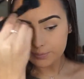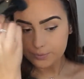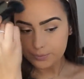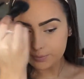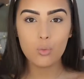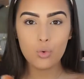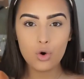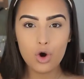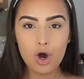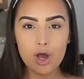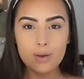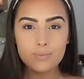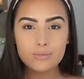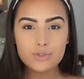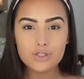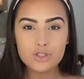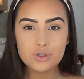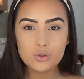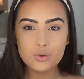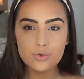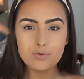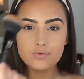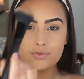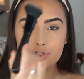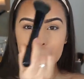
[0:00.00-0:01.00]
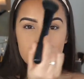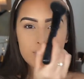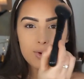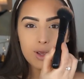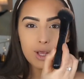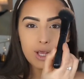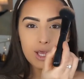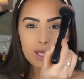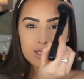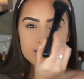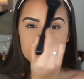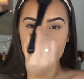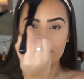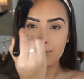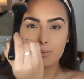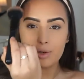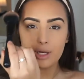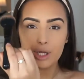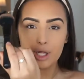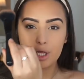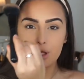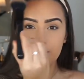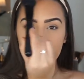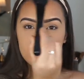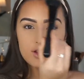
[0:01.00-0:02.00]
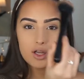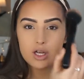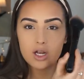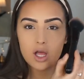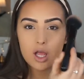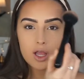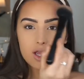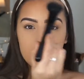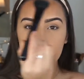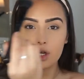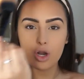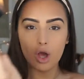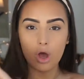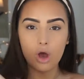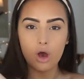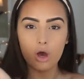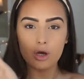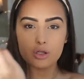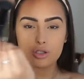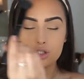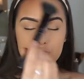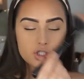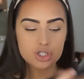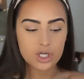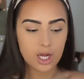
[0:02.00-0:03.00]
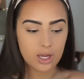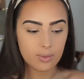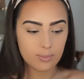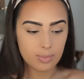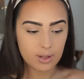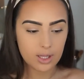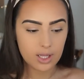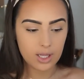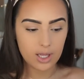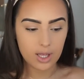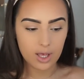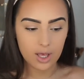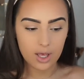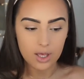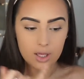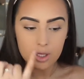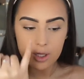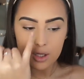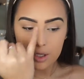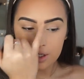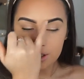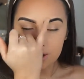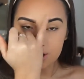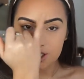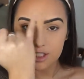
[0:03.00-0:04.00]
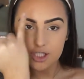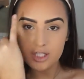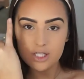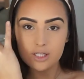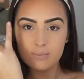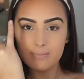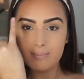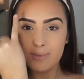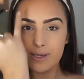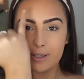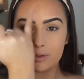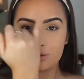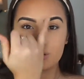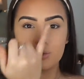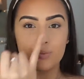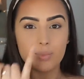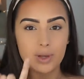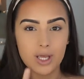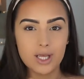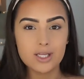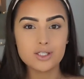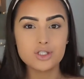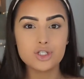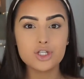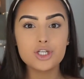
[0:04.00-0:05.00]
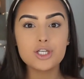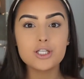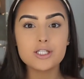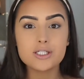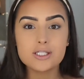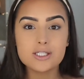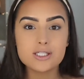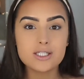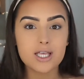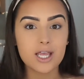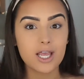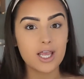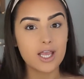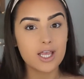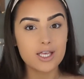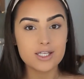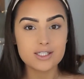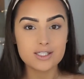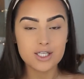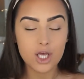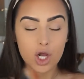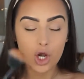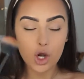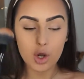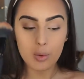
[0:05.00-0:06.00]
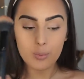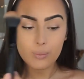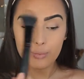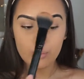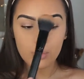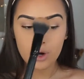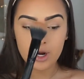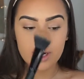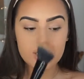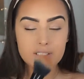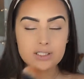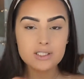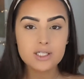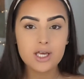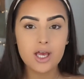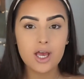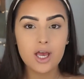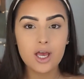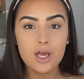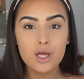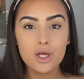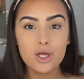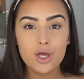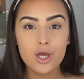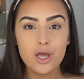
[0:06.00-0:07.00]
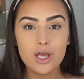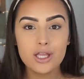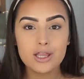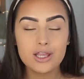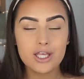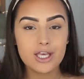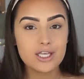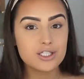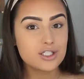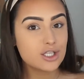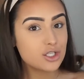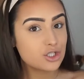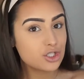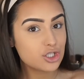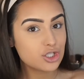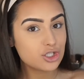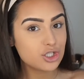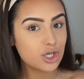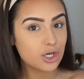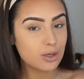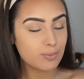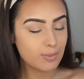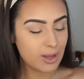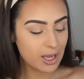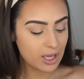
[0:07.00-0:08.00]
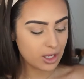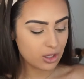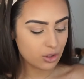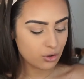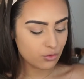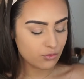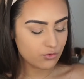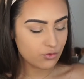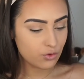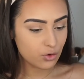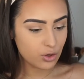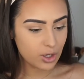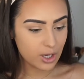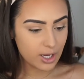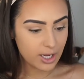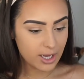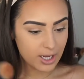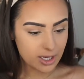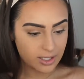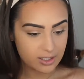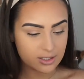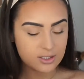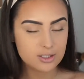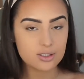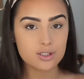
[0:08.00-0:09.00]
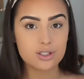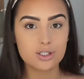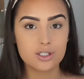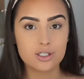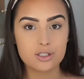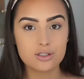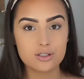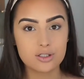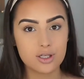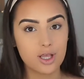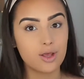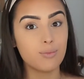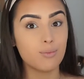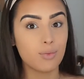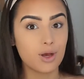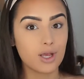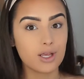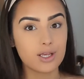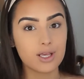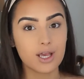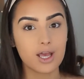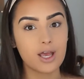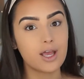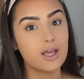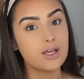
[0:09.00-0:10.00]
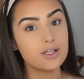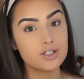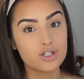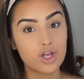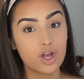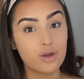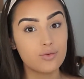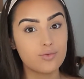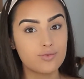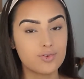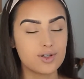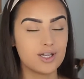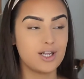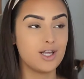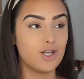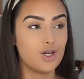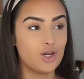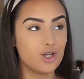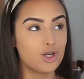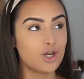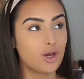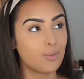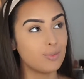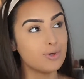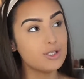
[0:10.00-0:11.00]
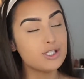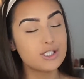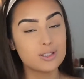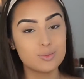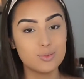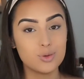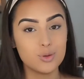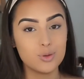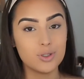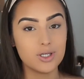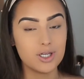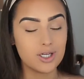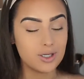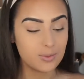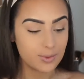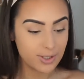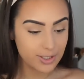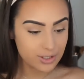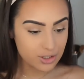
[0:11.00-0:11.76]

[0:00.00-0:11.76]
And what I'm sort of doing is I'm leaving like an arch shape here. So the middle bit, as you can see, is a lot brighter. This is just going to make your forehead, in my case, hopefully look a bit smaller,